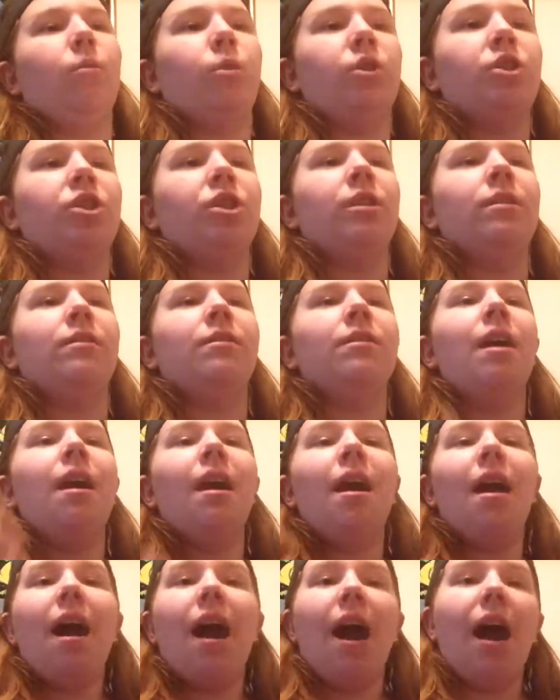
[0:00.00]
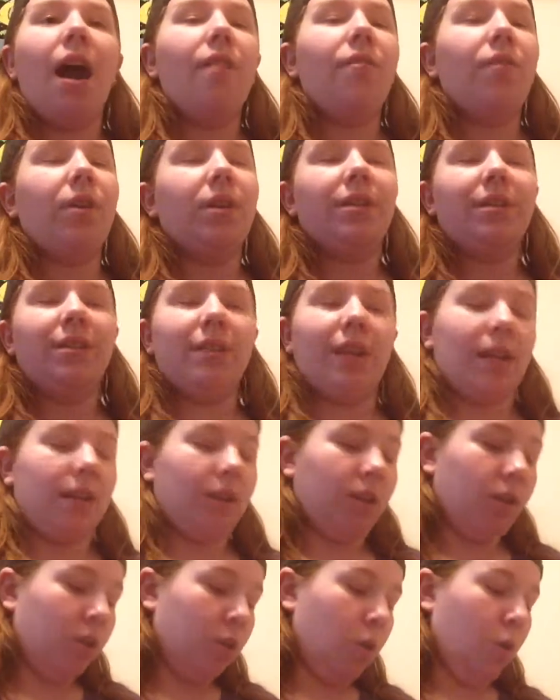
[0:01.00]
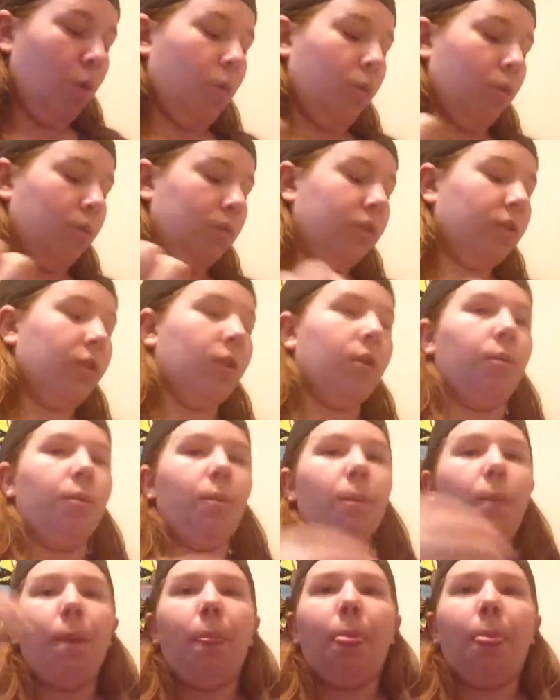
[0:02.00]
which is have a set goal. So,